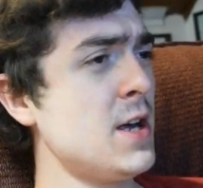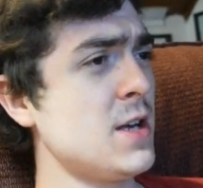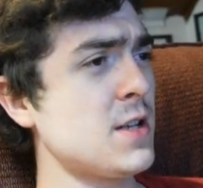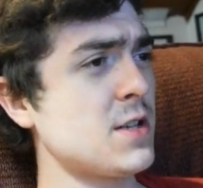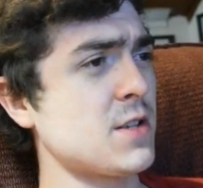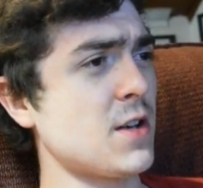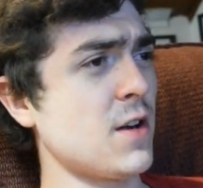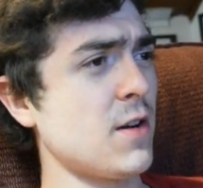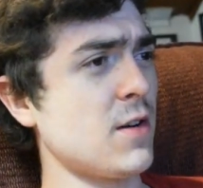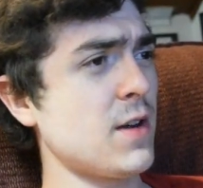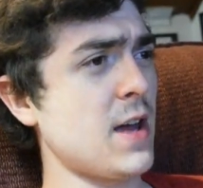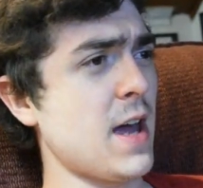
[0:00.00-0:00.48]

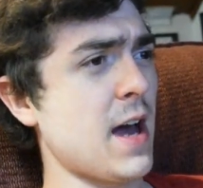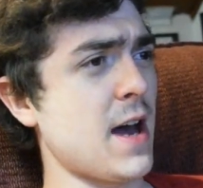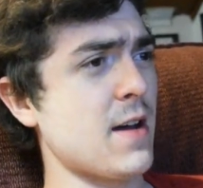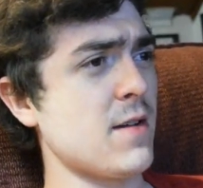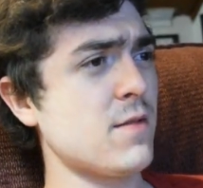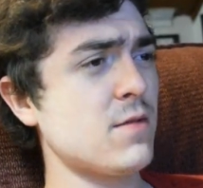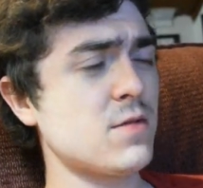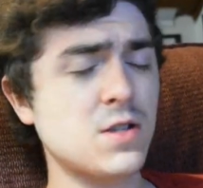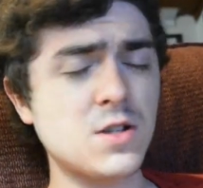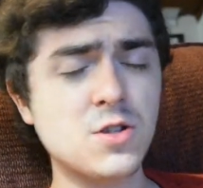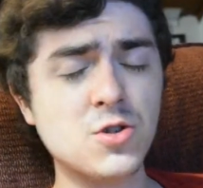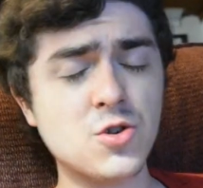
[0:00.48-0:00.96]
So yeah,
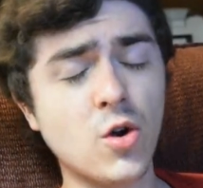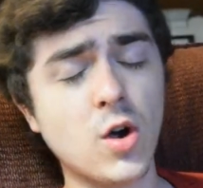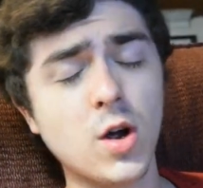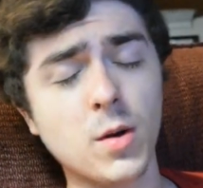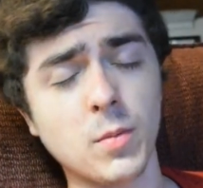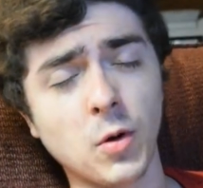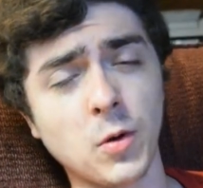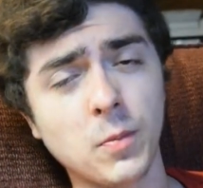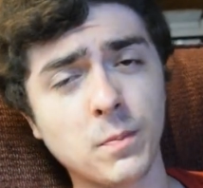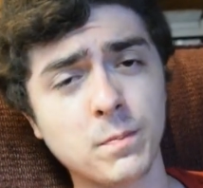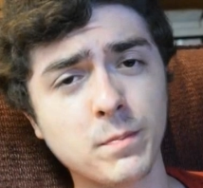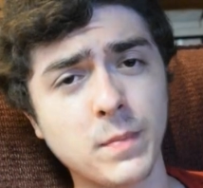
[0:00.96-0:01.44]
it was
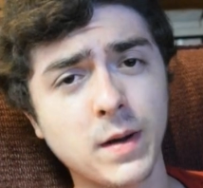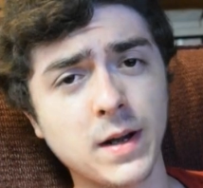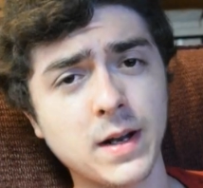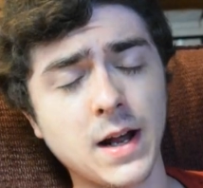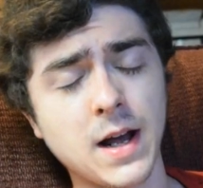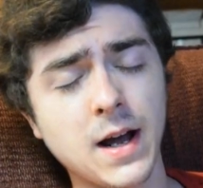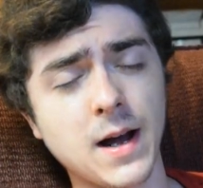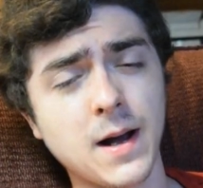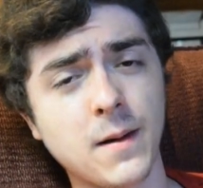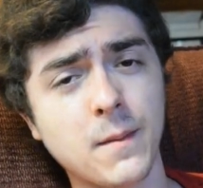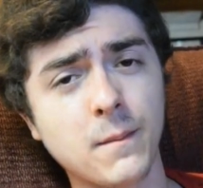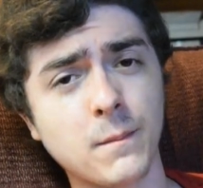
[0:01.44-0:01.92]
enjoyable. But
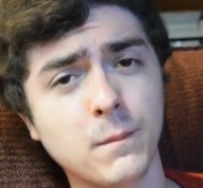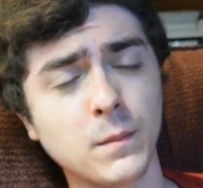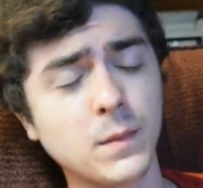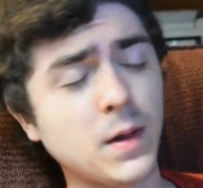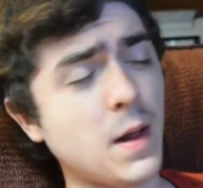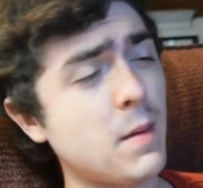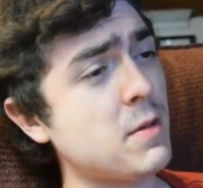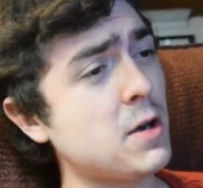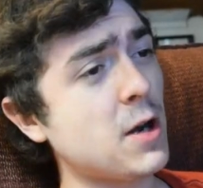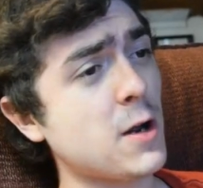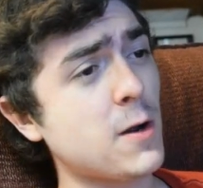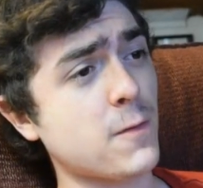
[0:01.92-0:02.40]
um,
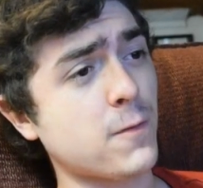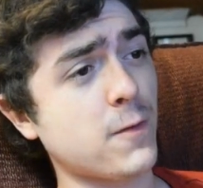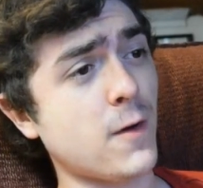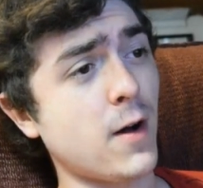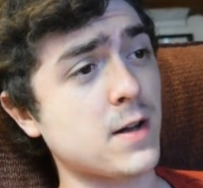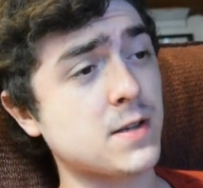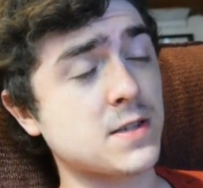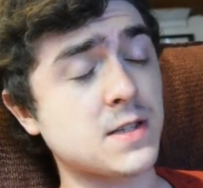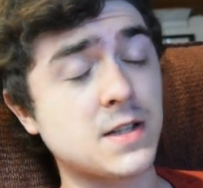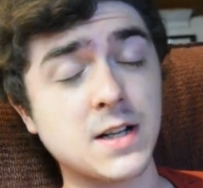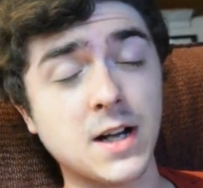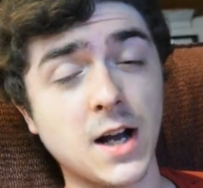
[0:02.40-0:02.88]
let me know your
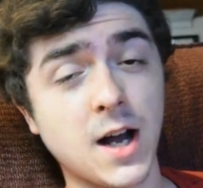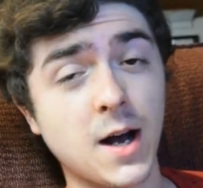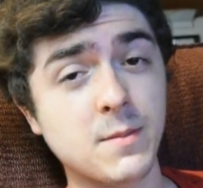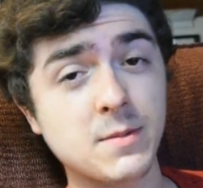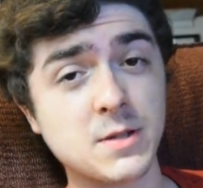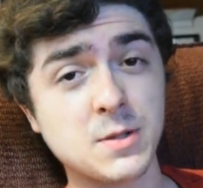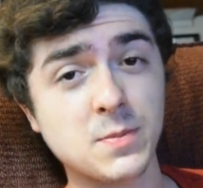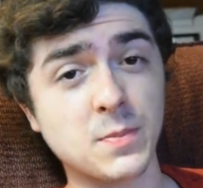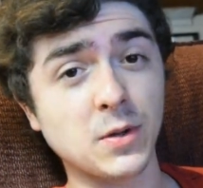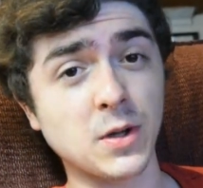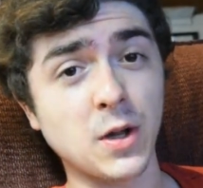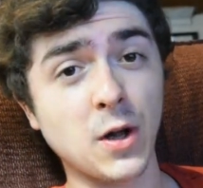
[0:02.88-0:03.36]
thoughts in the
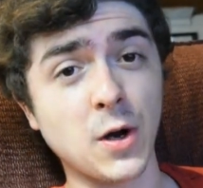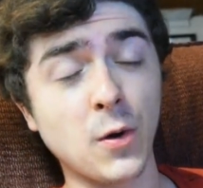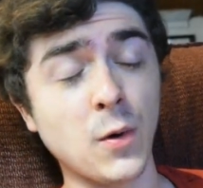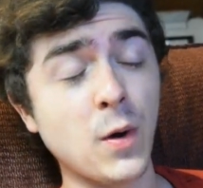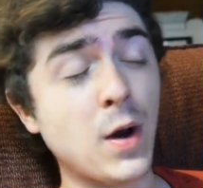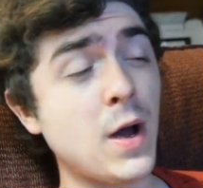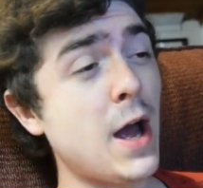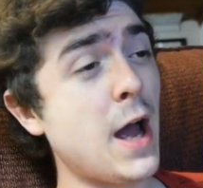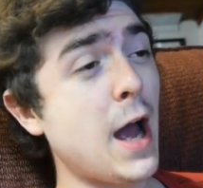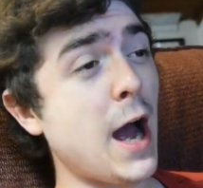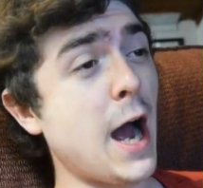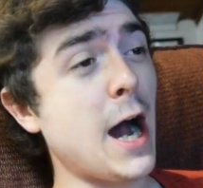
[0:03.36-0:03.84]
comments below.